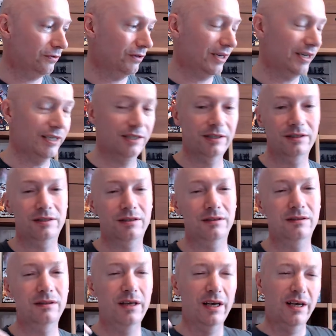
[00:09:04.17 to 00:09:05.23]
ages,
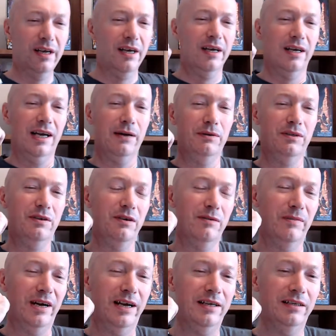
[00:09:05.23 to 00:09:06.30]
and it was doing
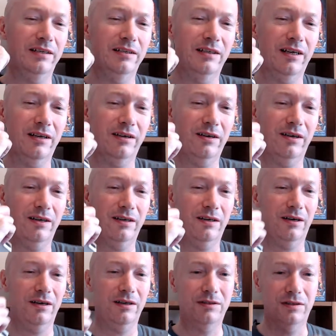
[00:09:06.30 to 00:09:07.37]
my head in. And then
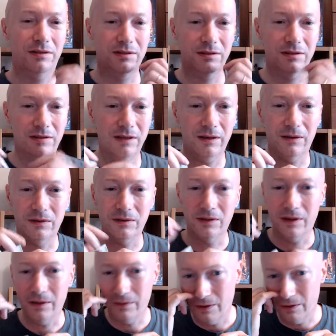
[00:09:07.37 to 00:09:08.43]
I was
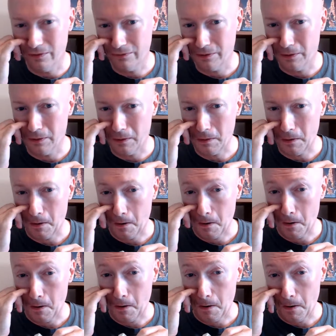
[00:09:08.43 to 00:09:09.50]
like, oh, I've
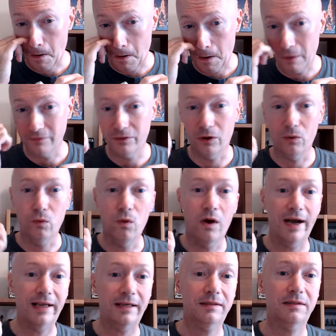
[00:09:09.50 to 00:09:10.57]
got
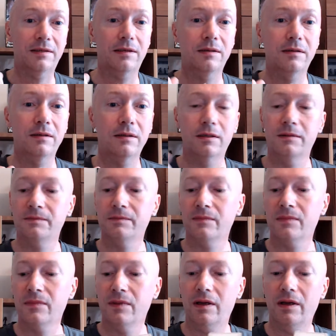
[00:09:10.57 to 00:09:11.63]
white,
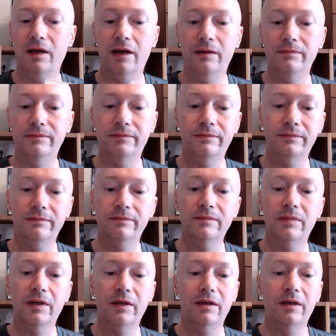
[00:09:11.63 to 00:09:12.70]
I've
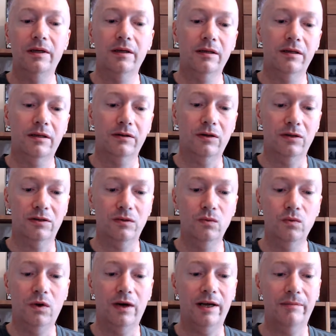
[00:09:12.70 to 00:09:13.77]
got some
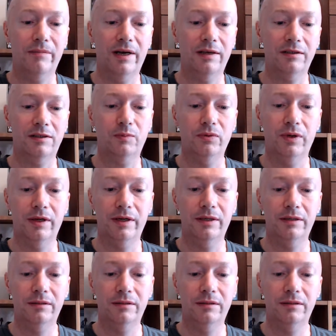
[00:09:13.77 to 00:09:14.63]
white matte spray,